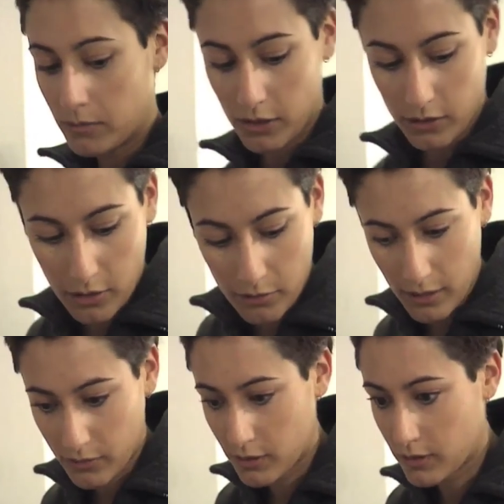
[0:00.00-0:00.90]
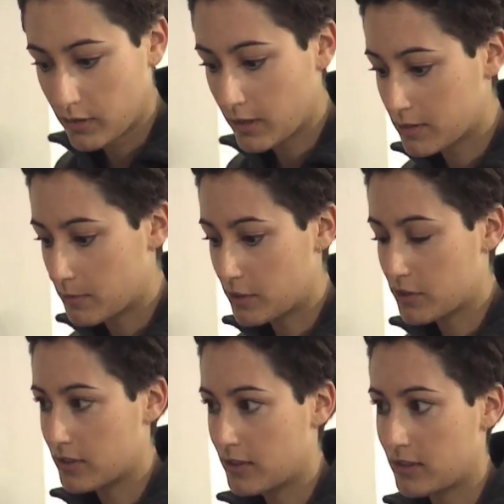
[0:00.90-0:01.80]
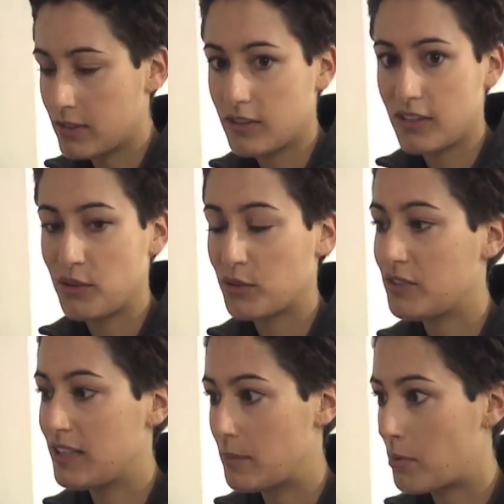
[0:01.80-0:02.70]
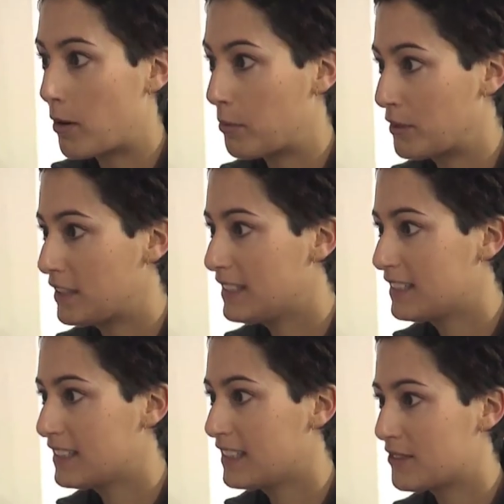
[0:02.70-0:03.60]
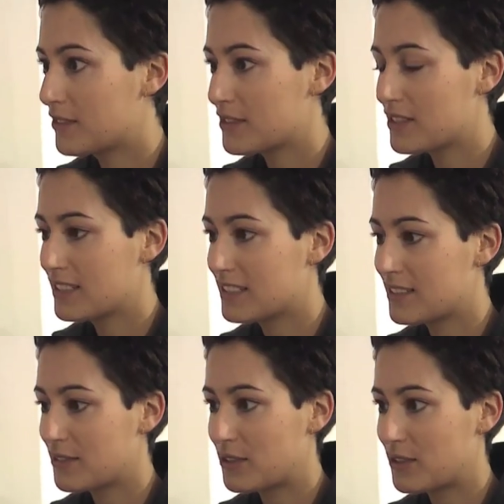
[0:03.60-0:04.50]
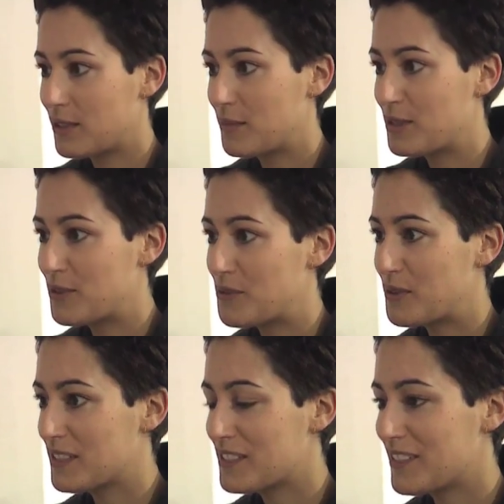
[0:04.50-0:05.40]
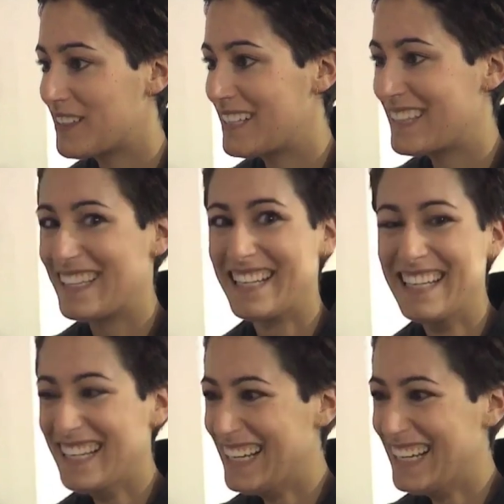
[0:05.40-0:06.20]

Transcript: can go around the exhibition and then you'll see it properly around 7:30. Okay. But don't worry, it's not anything.